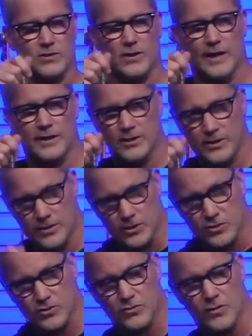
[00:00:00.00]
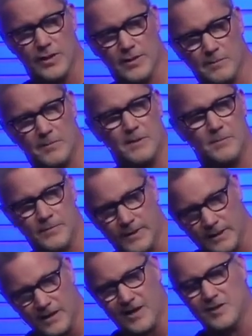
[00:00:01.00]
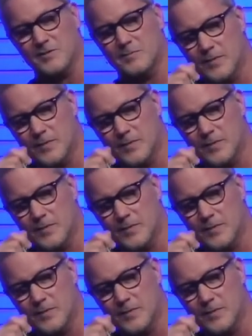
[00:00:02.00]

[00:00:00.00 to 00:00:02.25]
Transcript: trying to destroy the people that God is